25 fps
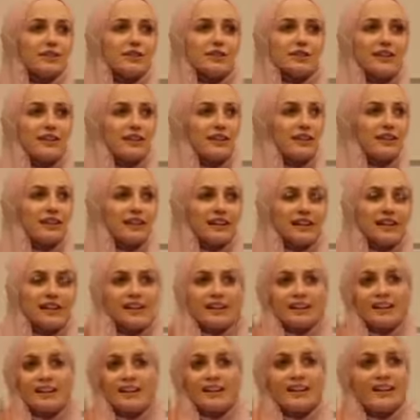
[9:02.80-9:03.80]
know, la
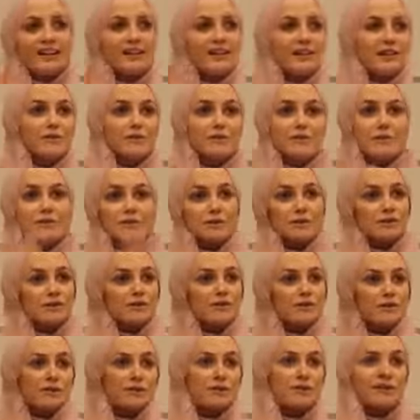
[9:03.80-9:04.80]
ilaha illallah Muhammad
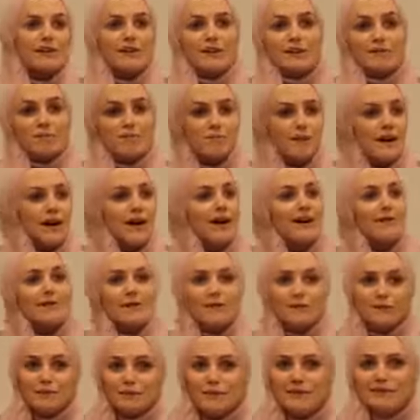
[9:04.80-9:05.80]
Rasulullah, and
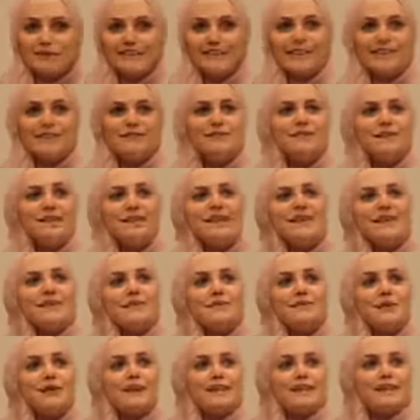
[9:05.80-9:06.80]
bam, you're Muslim.
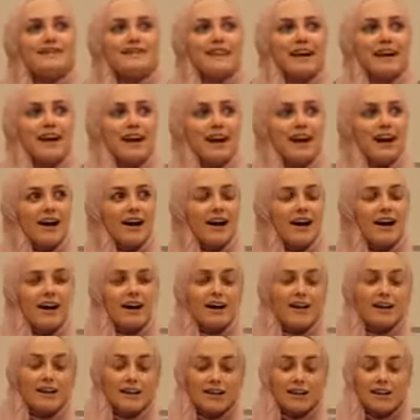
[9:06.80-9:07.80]
But,
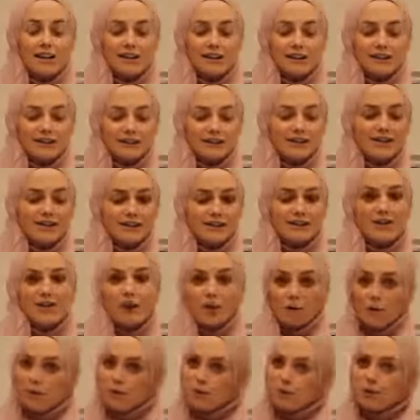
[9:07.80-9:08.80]
you know, there's a
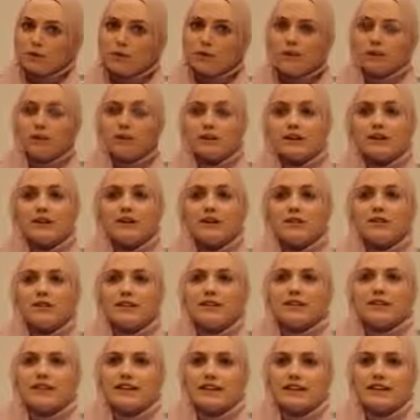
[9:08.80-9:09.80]
lot more to it,
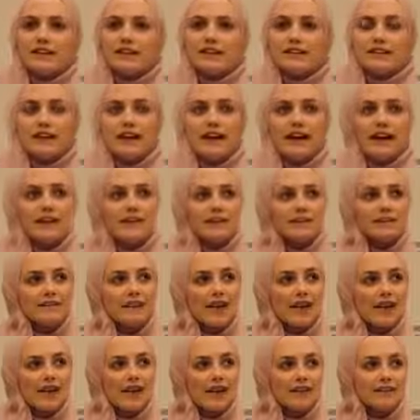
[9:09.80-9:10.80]
obviously, than
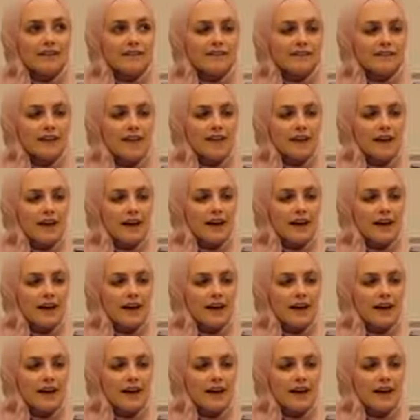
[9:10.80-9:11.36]
that. And